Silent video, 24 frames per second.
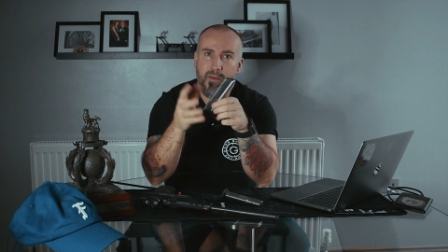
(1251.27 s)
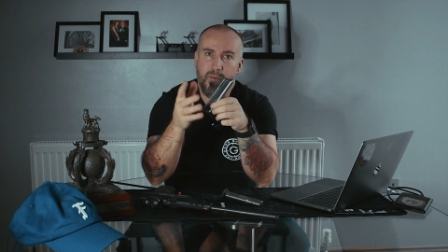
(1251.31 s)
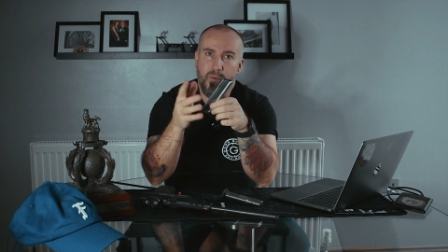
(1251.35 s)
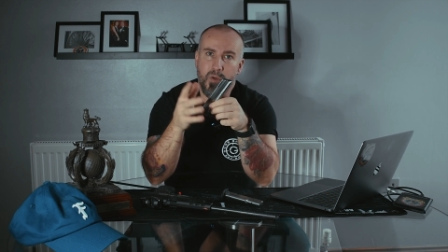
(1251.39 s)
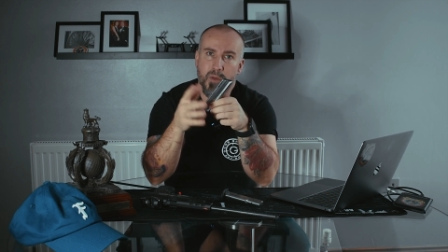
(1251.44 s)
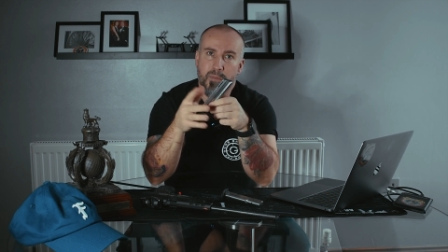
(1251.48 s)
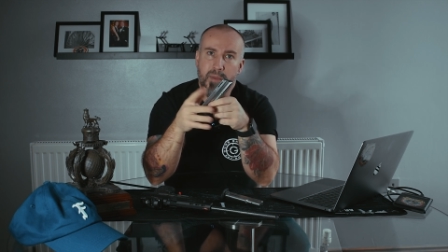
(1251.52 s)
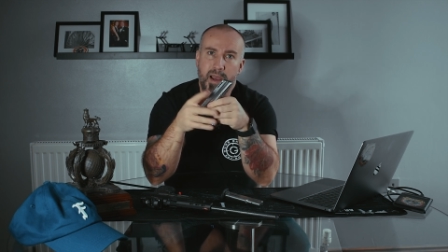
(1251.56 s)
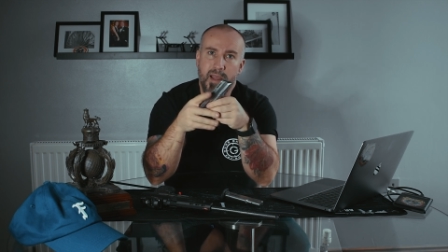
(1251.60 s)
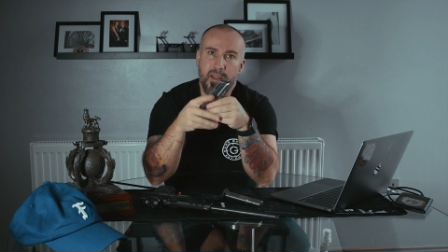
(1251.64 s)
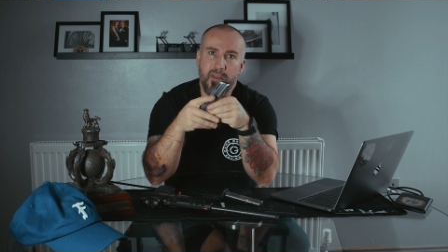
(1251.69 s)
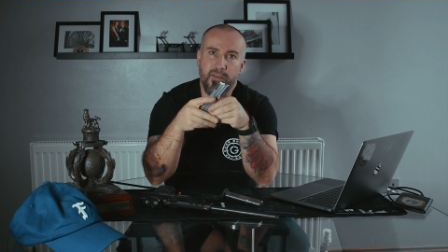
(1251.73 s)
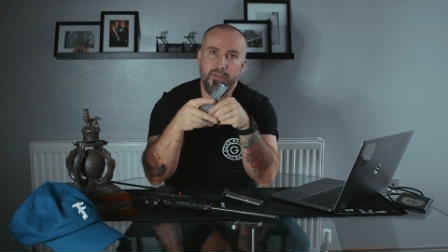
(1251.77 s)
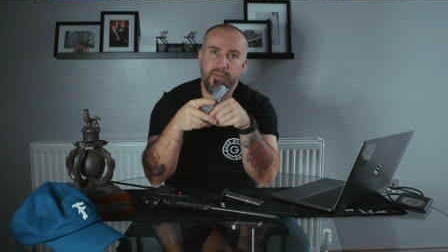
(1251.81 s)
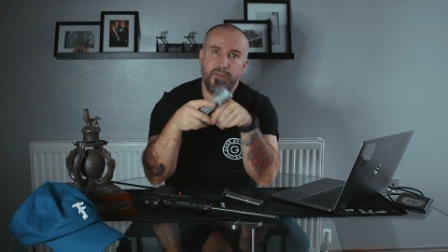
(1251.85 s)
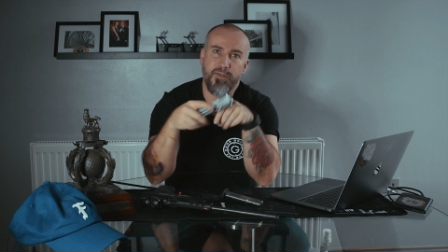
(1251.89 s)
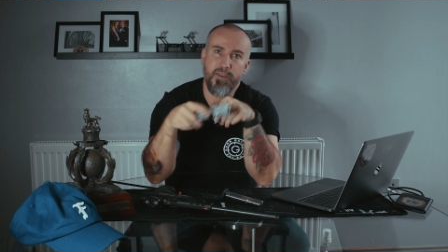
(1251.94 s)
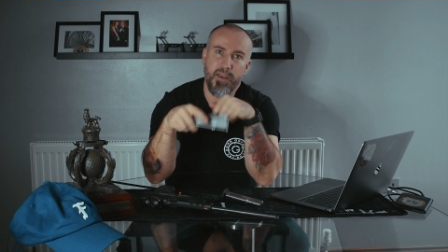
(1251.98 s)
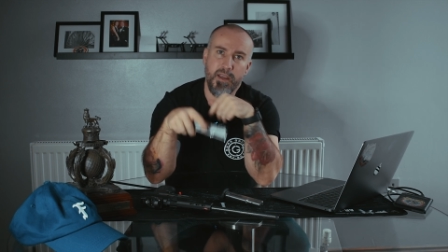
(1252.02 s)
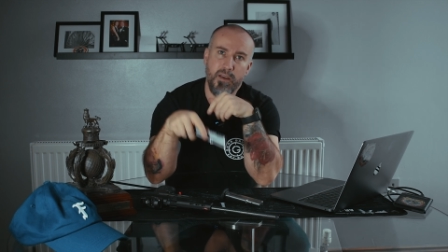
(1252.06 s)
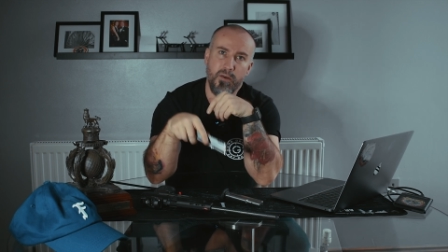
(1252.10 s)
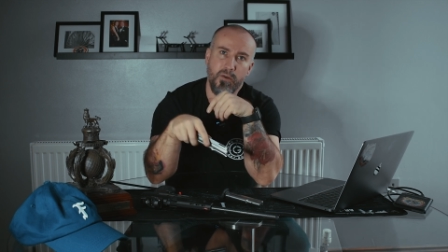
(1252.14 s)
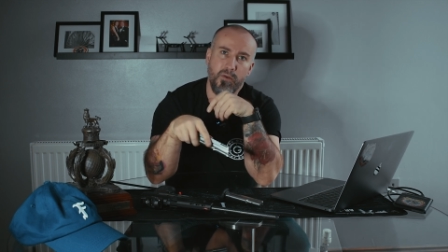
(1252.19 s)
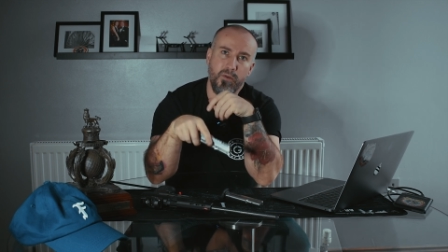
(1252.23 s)
It would have made the
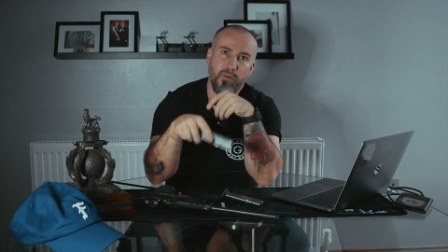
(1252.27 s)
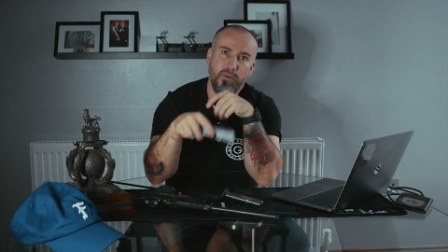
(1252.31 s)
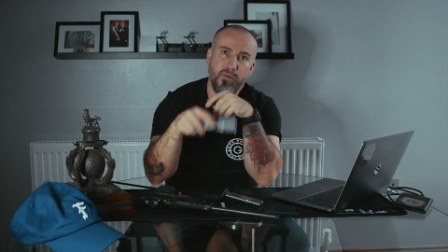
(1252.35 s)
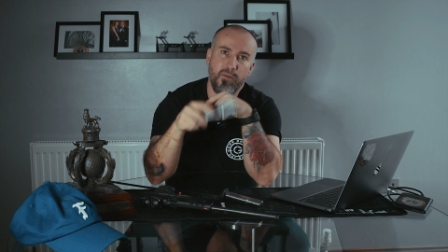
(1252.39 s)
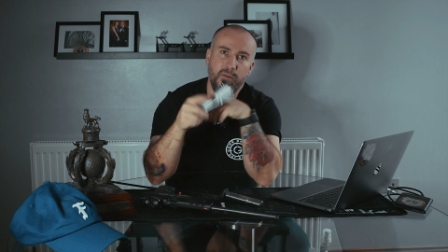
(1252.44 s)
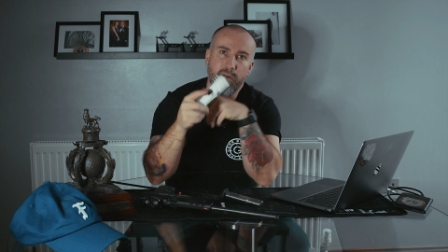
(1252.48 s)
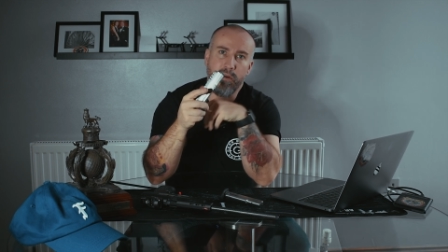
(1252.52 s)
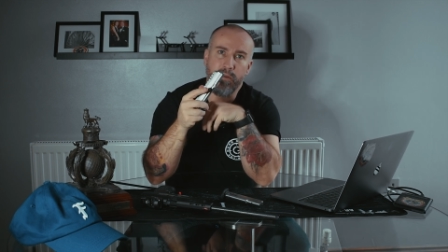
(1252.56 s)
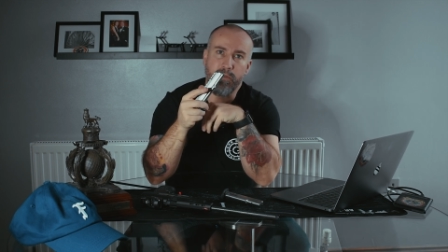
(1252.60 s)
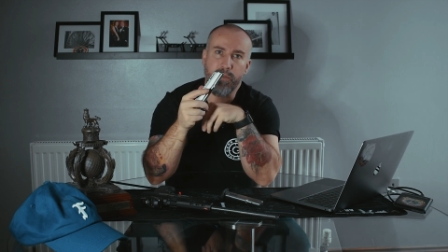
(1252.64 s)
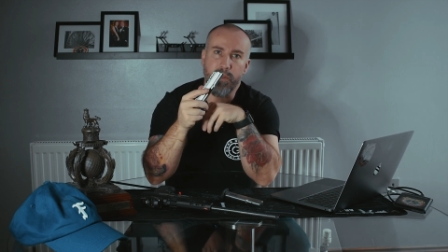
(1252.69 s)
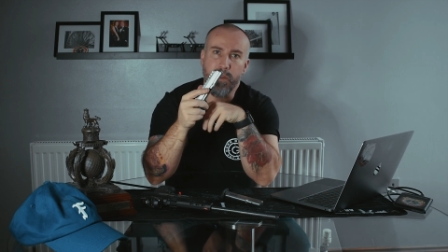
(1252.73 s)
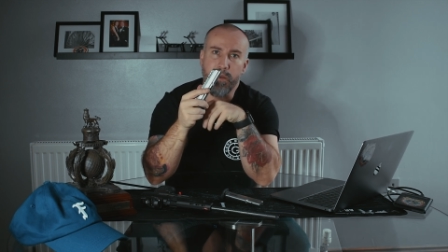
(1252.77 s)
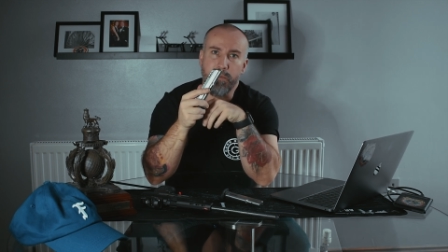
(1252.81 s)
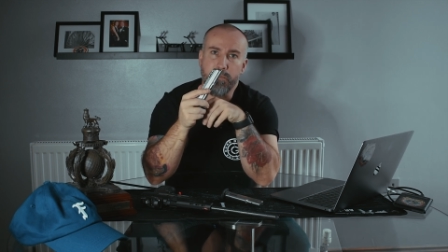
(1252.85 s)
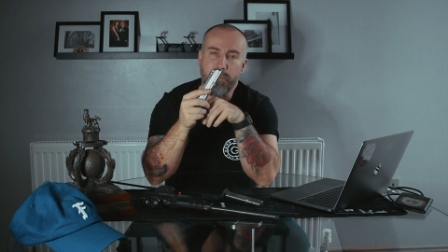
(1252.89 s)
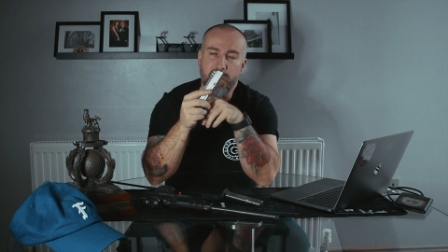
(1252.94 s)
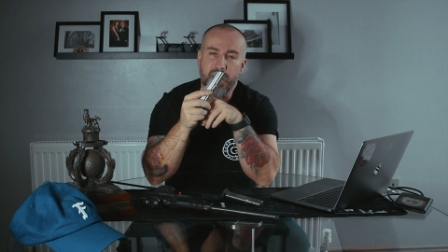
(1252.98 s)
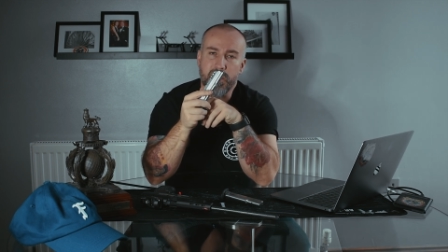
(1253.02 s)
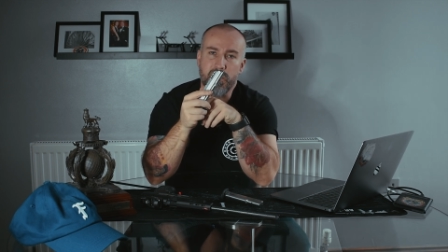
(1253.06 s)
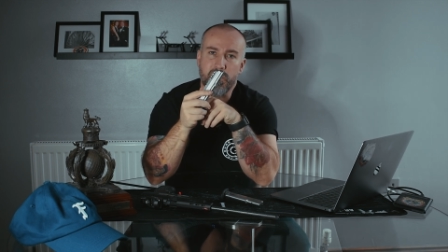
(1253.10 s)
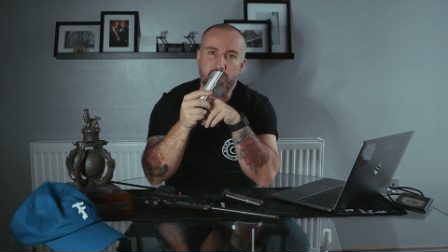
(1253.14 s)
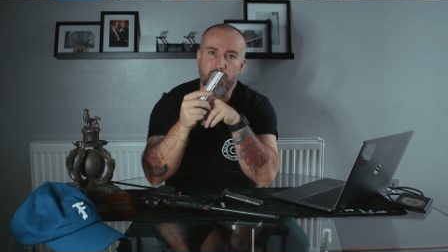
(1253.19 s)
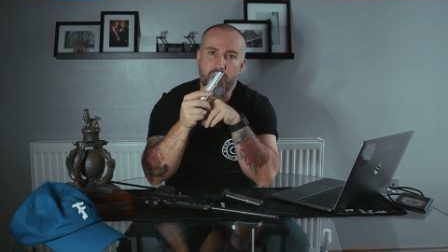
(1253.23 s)
feel of the
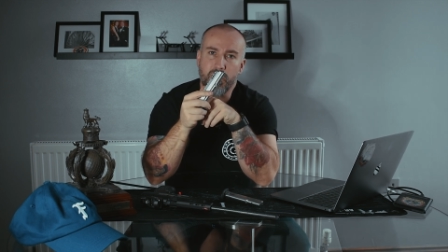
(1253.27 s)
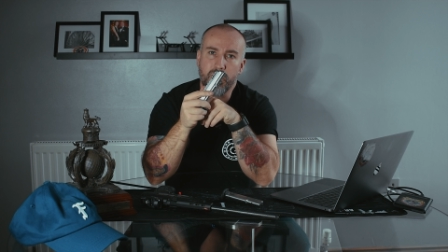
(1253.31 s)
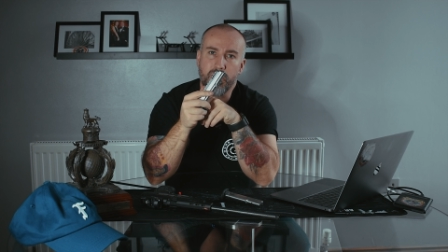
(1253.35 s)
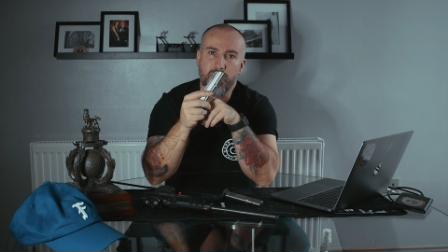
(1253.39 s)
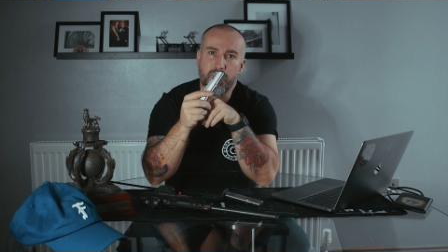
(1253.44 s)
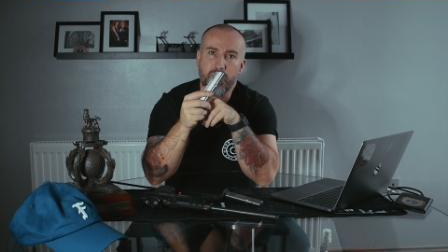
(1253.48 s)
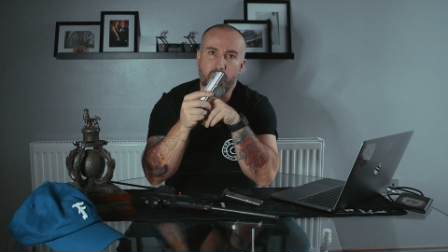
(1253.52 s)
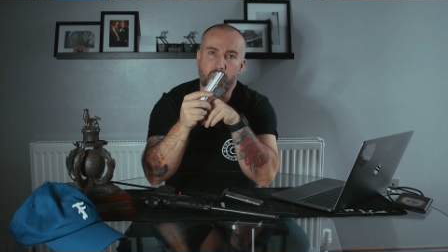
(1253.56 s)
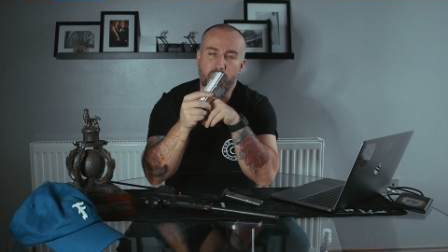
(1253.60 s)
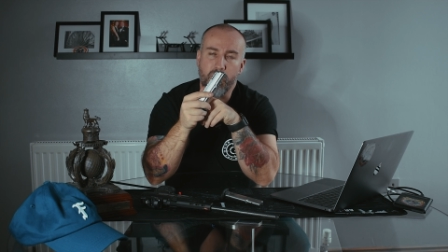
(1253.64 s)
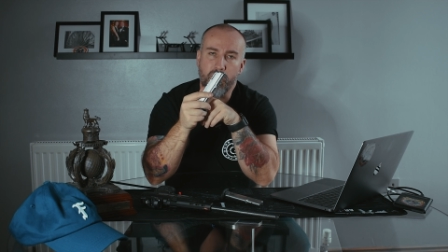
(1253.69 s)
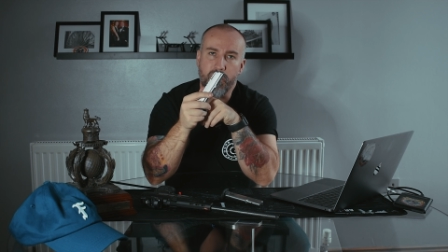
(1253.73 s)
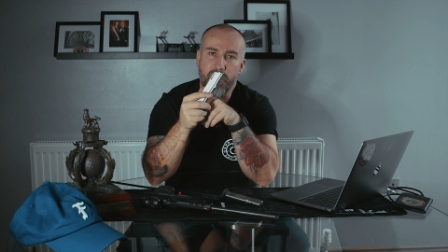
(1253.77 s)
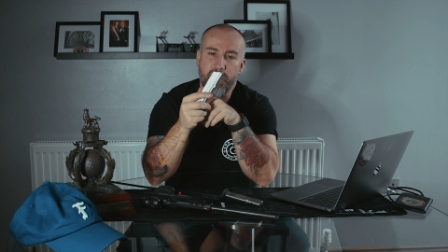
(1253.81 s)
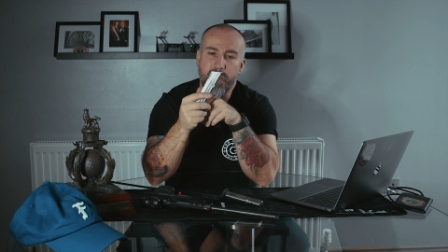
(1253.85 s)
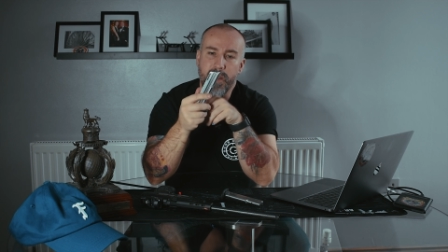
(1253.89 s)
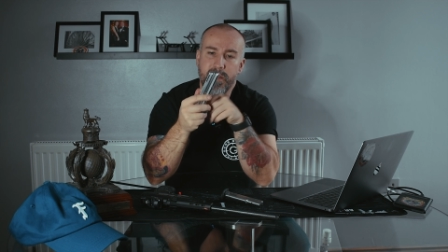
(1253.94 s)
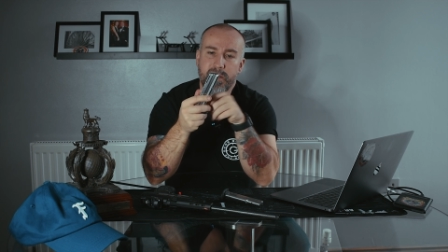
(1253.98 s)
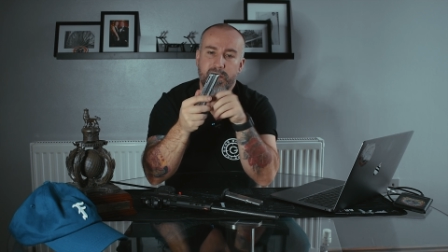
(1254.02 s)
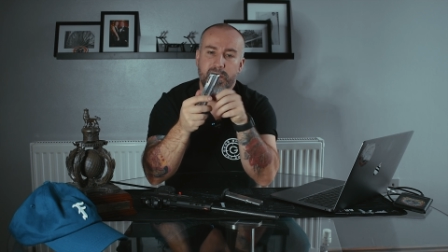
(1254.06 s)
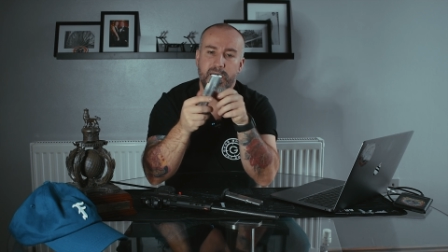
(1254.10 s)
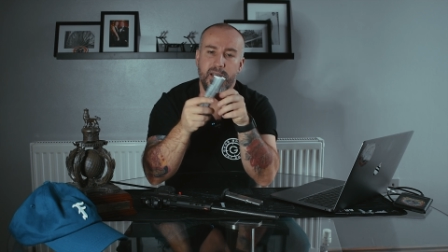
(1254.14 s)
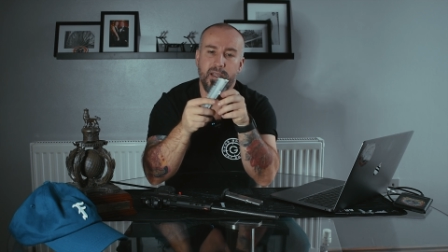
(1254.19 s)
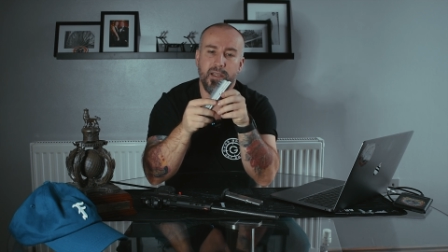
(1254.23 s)
pistol more
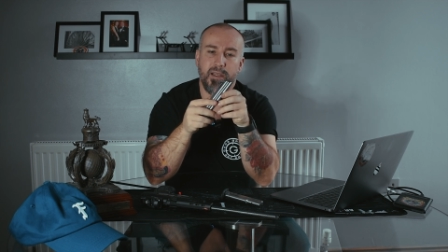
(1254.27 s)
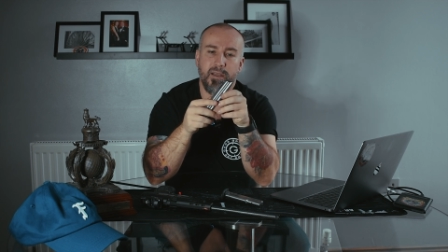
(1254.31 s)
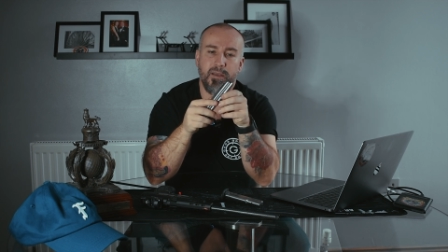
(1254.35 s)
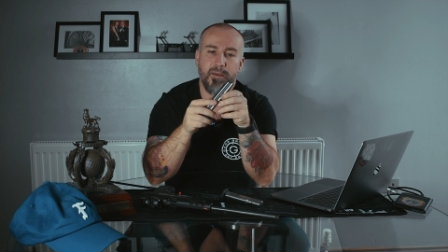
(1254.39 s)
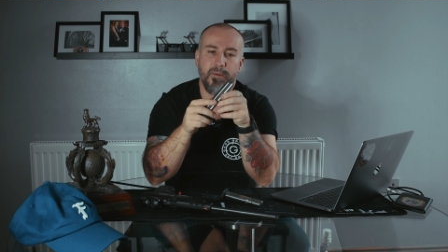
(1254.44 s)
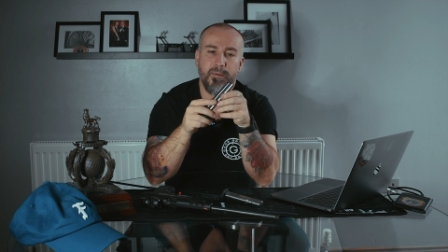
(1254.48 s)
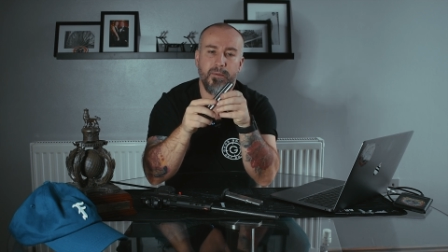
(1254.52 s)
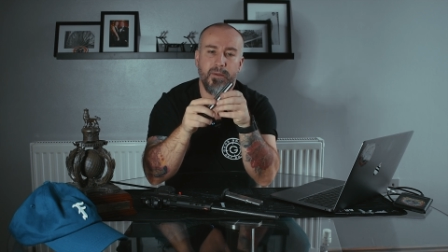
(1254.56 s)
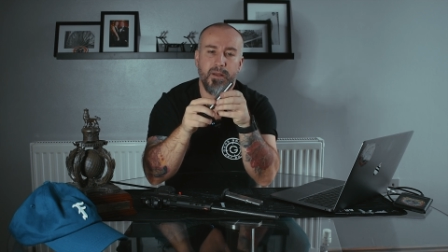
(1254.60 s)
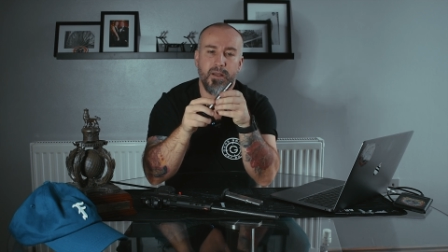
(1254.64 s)
authentic,